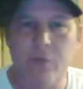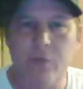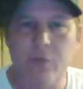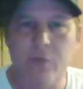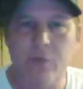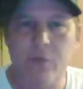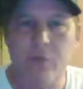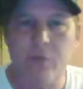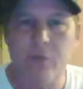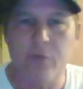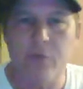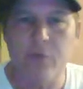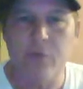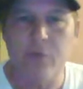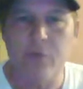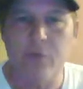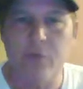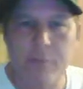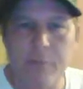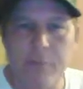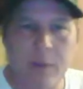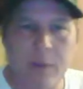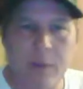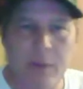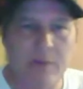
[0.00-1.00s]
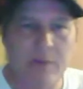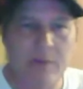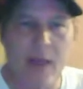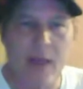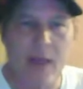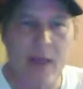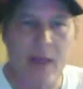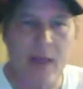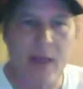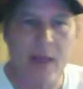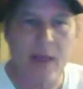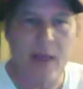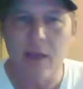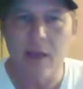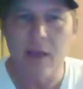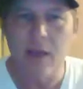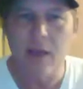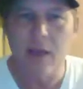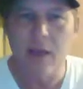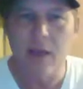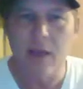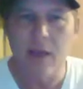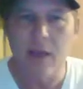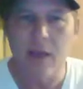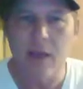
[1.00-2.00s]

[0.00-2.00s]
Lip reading: 3% of people that email us.